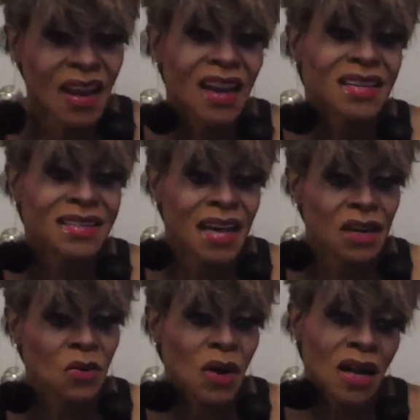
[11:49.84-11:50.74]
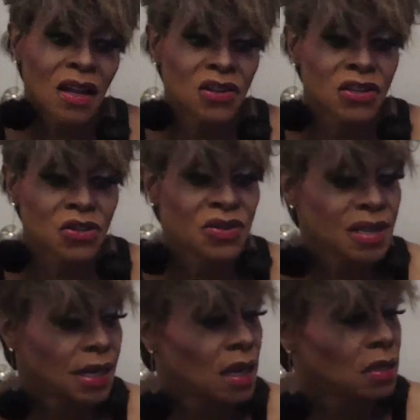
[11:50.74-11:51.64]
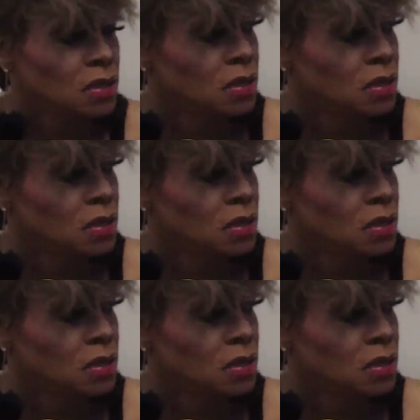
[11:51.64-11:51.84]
I decided, well, I'll just do psychology.